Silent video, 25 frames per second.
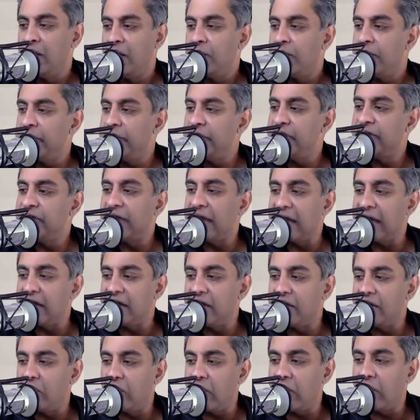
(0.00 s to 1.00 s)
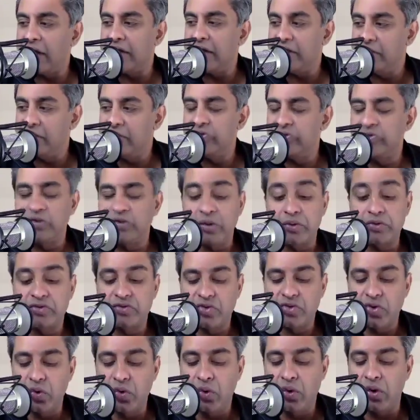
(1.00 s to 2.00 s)
but you got to know how to use those
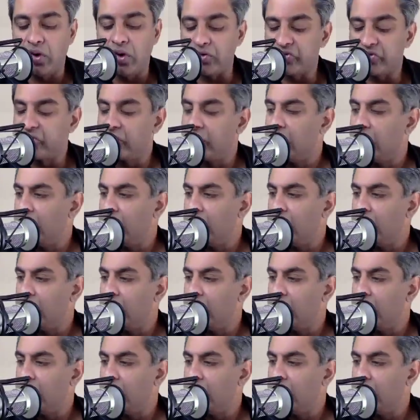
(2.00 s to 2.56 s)
tools.